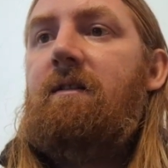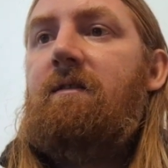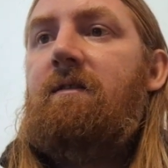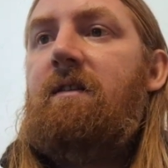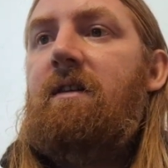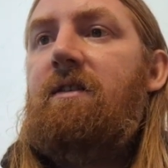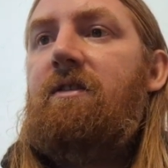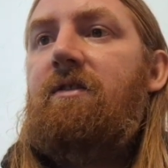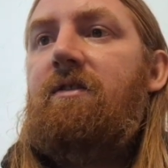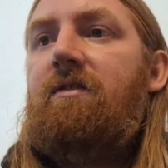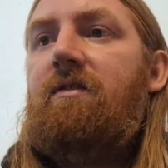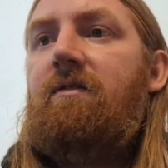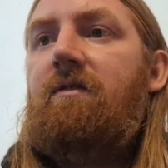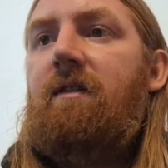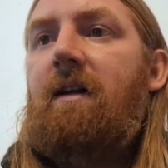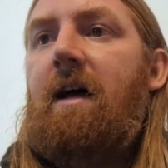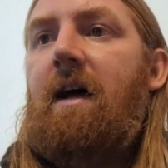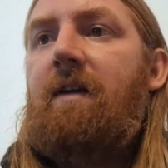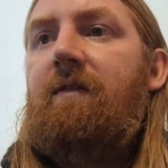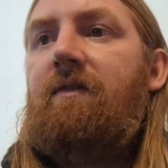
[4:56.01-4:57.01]
Digital
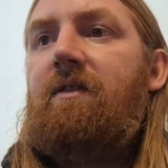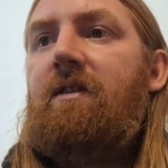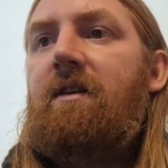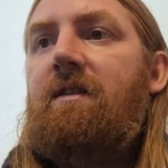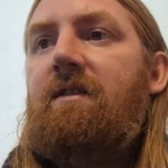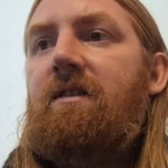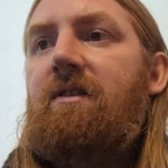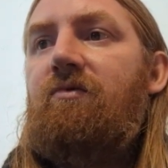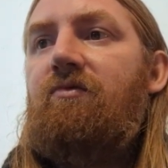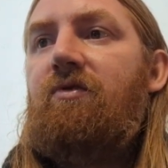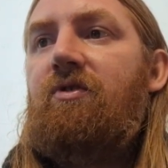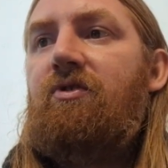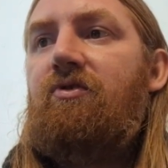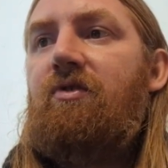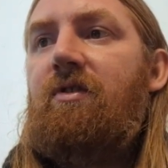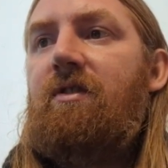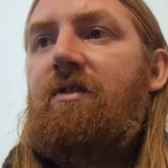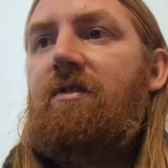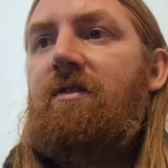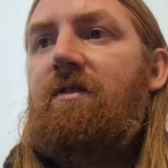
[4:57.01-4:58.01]
advertising
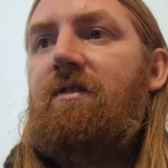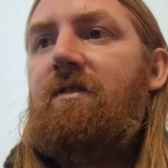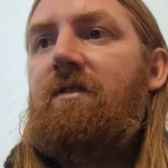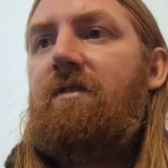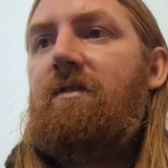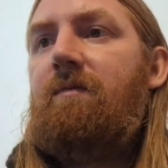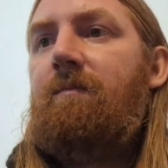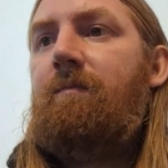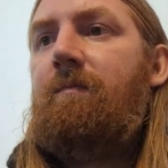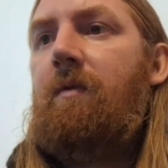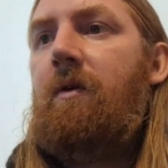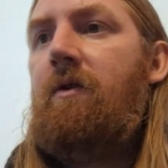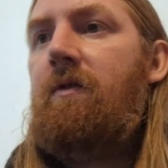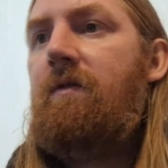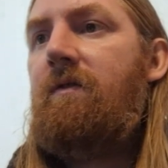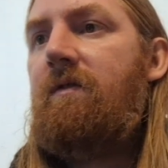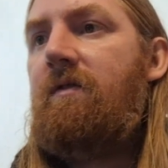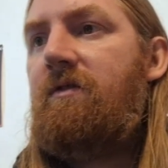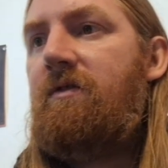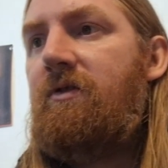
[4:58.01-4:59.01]
restrictions.
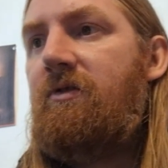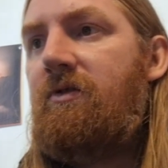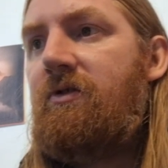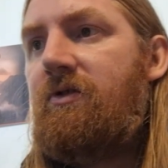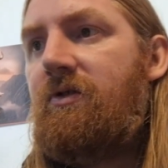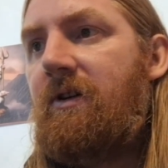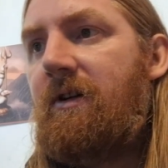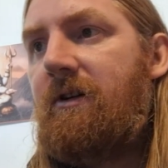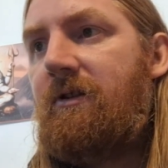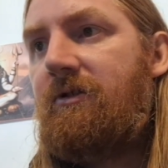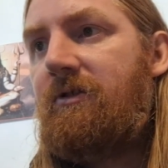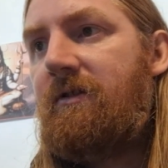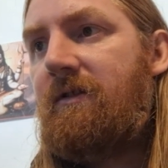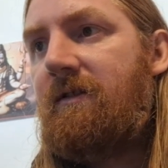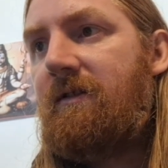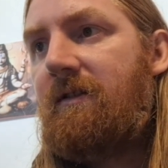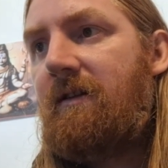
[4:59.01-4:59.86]
Both jurisdictions